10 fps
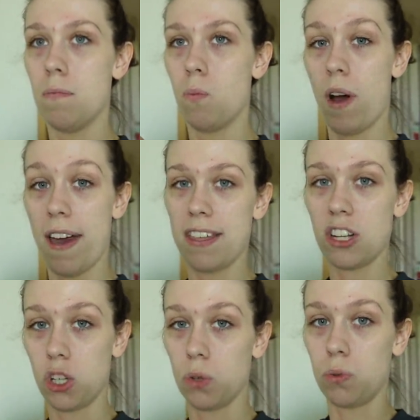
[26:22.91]
where the
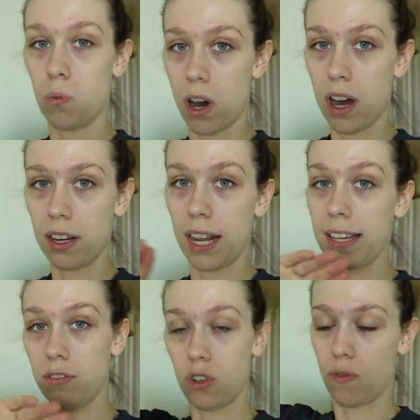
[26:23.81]
shoes were,
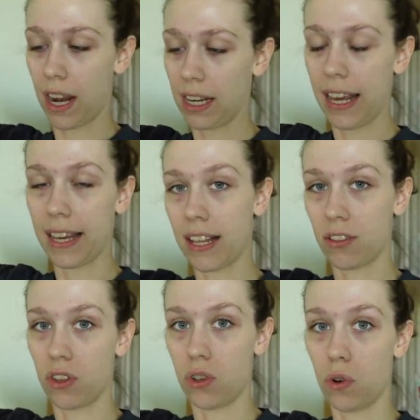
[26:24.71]
like directly
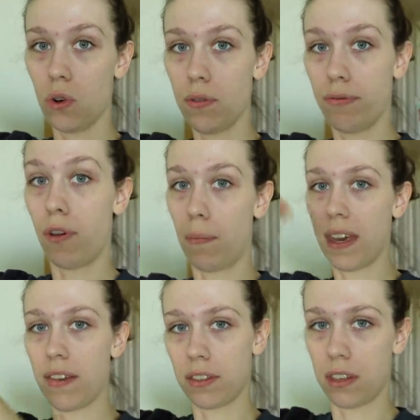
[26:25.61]
against the door from
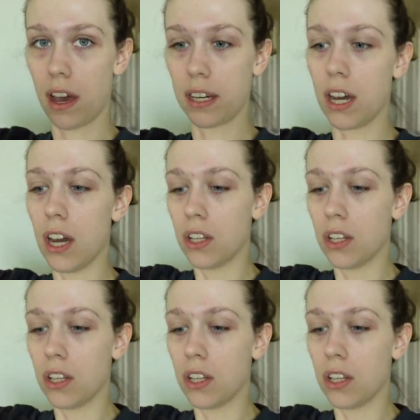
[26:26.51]
the other side.